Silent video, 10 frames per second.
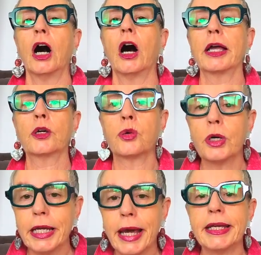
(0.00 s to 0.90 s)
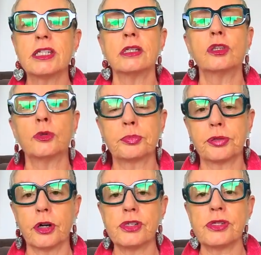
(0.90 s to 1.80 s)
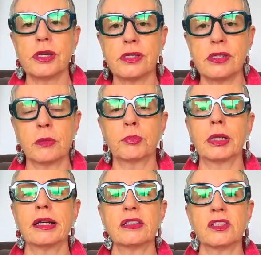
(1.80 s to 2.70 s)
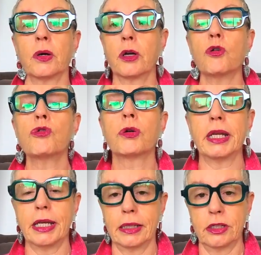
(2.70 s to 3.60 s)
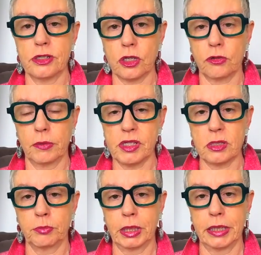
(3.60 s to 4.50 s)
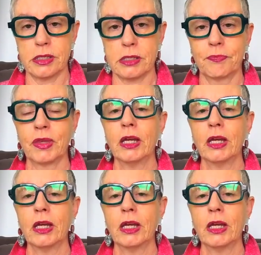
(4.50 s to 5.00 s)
I created the processes in place as I already had those agreements in place.